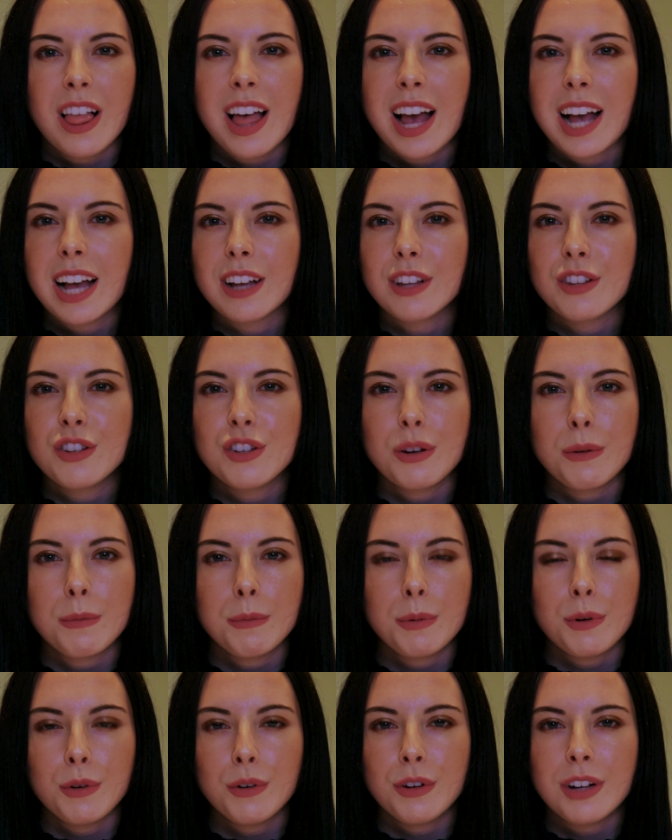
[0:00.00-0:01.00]
You're like a
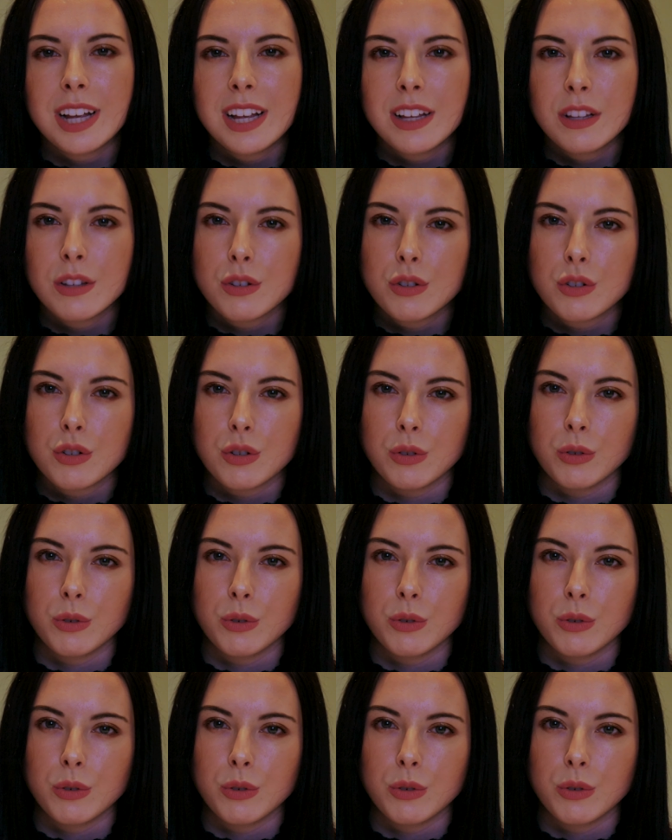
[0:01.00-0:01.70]
jumper in